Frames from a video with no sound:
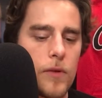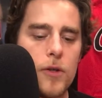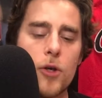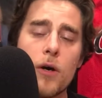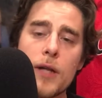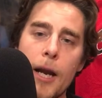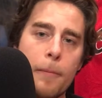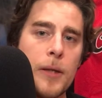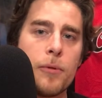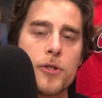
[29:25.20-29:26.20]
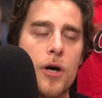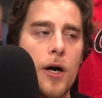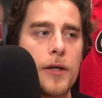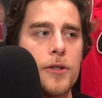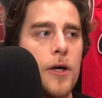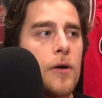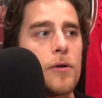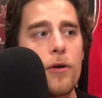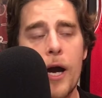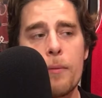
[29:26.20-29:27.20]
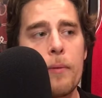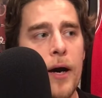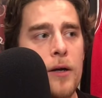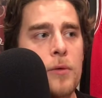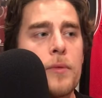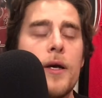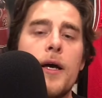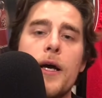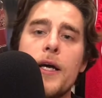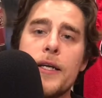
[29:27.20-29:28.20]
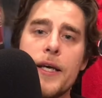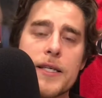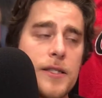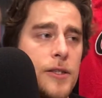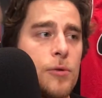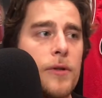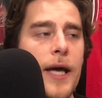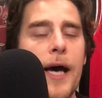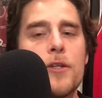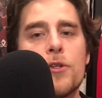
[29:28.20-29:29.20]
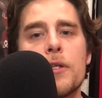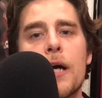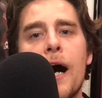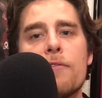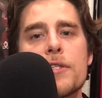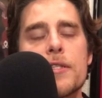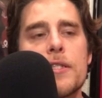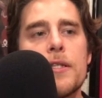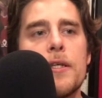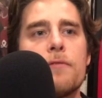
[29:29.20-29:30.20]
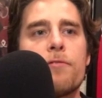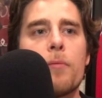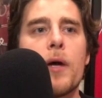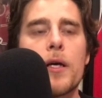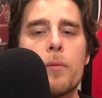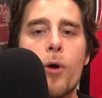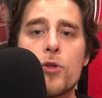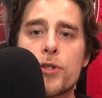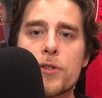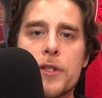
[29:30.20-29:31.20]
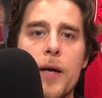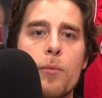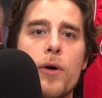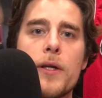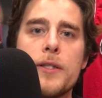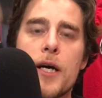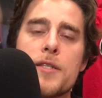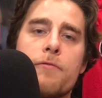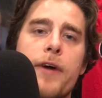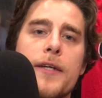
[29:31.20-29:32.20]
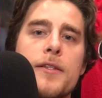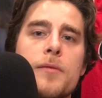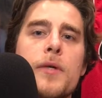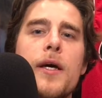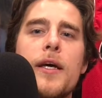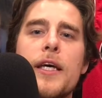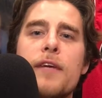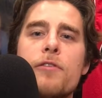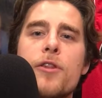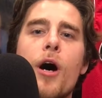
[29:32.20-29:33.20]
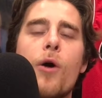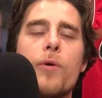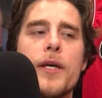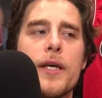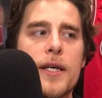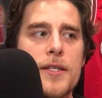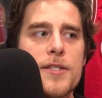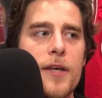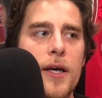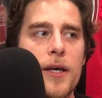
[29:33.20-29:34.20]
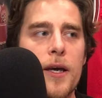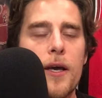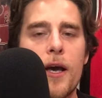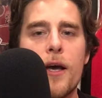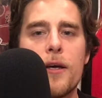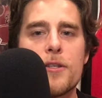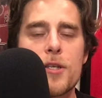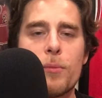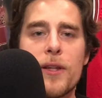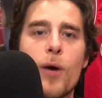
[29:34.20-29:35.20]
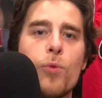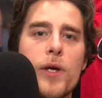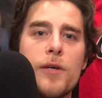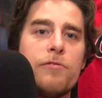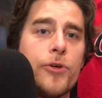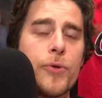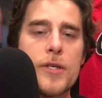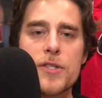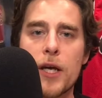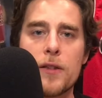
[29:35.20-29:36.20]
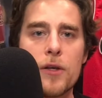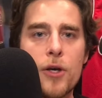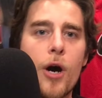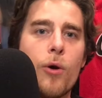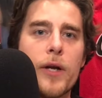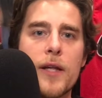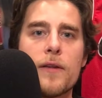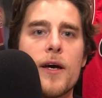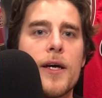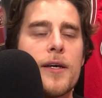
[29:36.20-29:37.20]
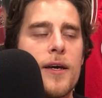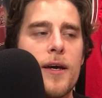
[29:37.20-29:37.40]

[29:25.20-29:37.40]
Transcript: you know a lot of people talk you know crap about him and he has to deal with that and you can obviously see from like an emotional standpoint it does affect him even though he is like somebody that we view as like the goat and like